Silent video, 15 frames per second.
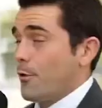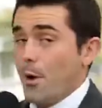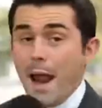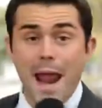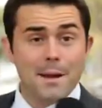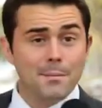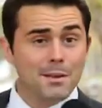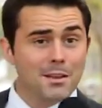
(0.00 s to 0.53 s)
For
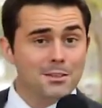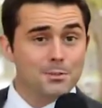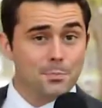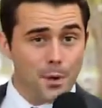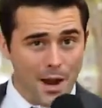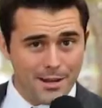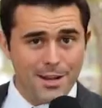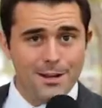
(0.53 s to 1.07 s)

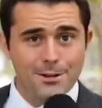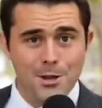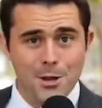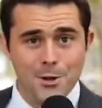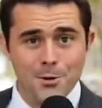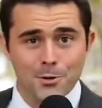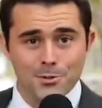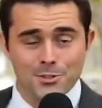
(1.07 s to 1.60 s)
Animalist Breaking
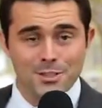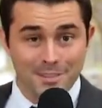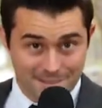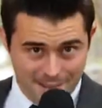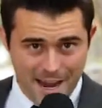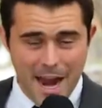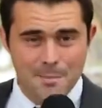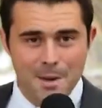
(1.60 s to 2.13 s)
News,
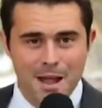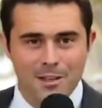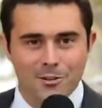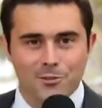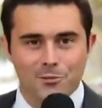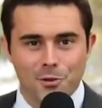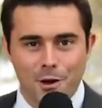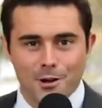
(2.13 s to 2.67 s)
I'm
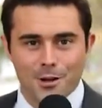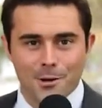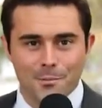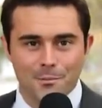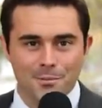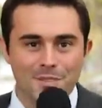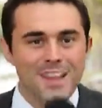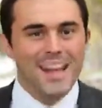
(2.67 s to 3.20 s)
Alex Farnham.